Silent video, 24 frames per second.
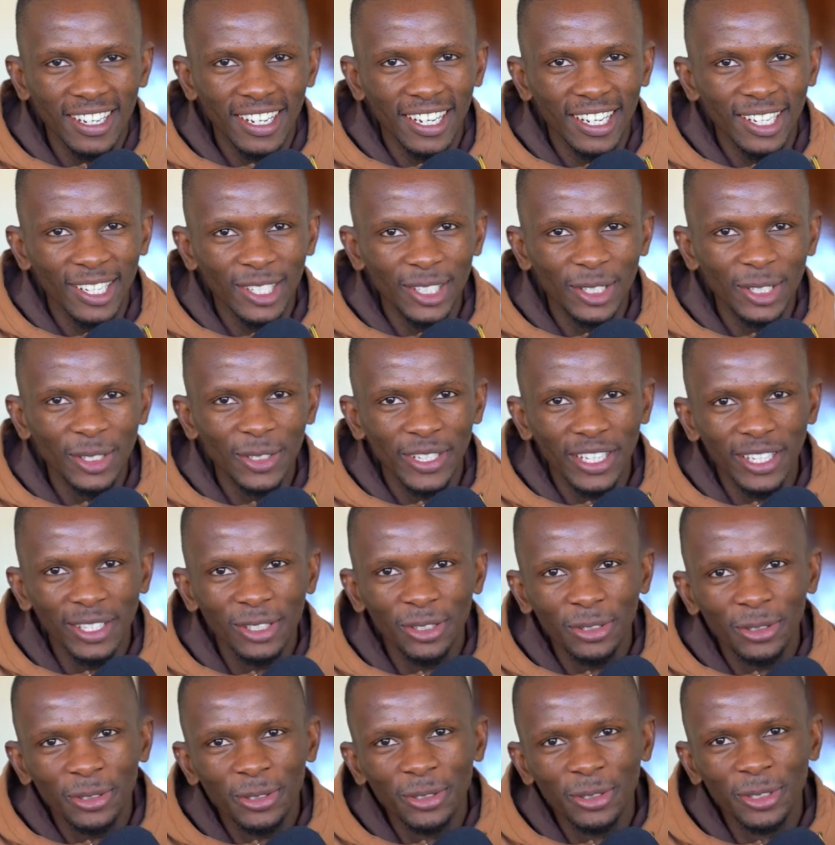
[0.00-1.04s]
Hello,
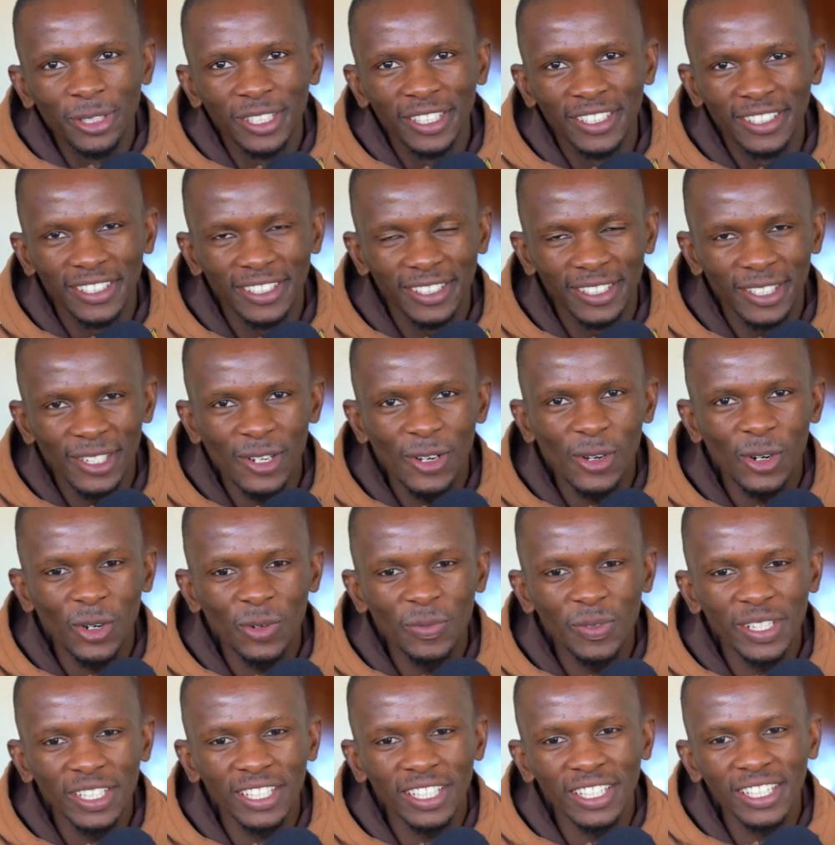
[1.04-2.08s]
hello.
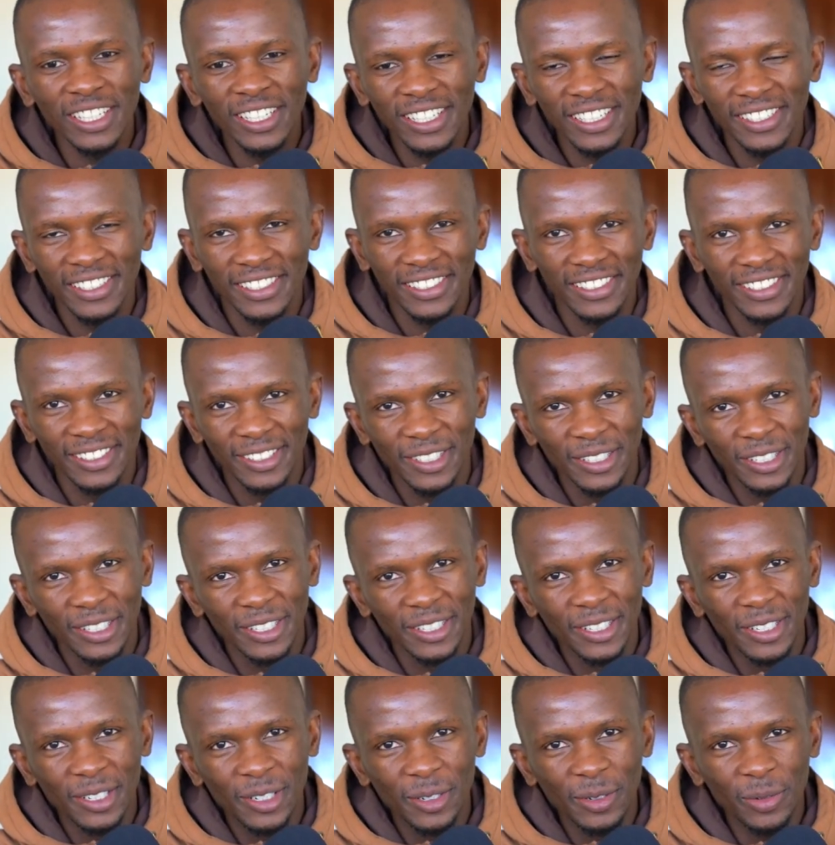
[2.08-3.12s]
Kurume here
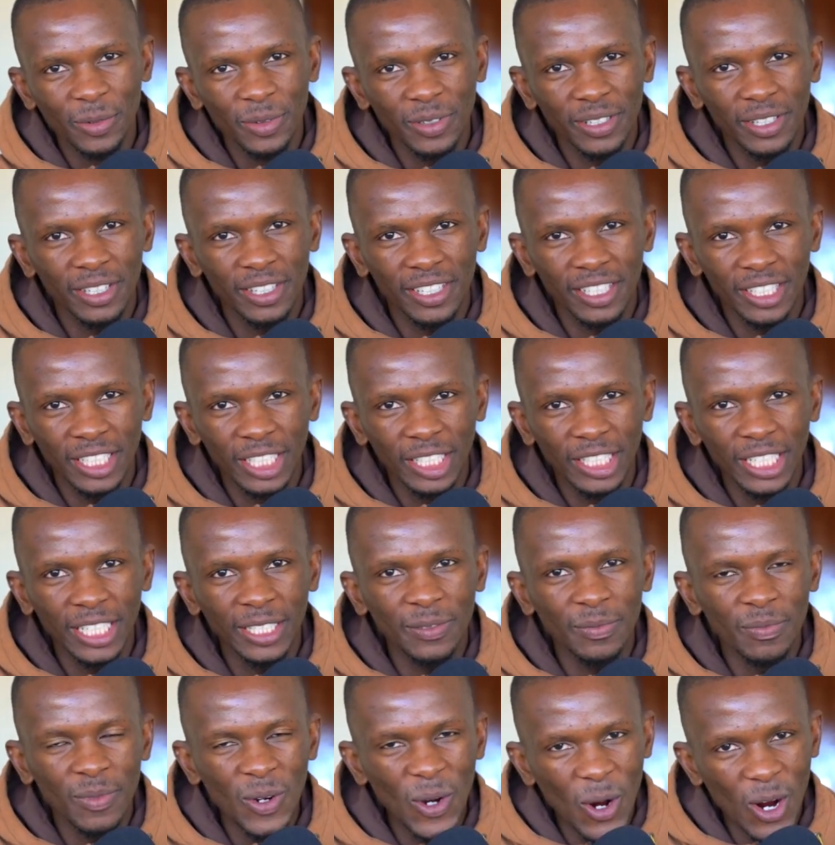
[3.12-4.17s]
with
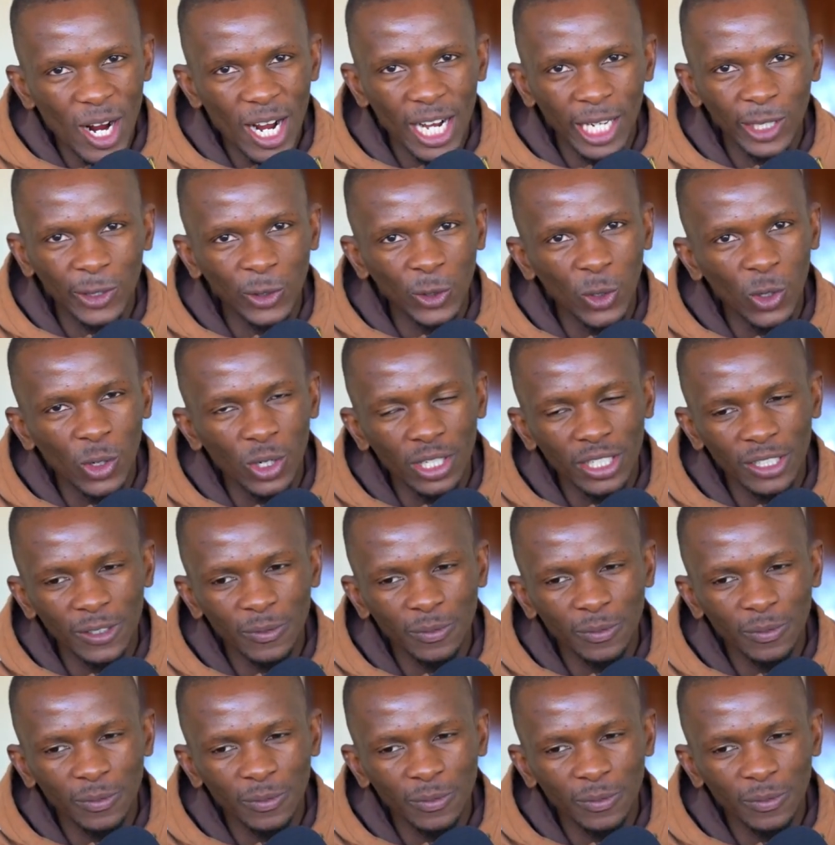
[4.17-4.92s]
yet more car talk.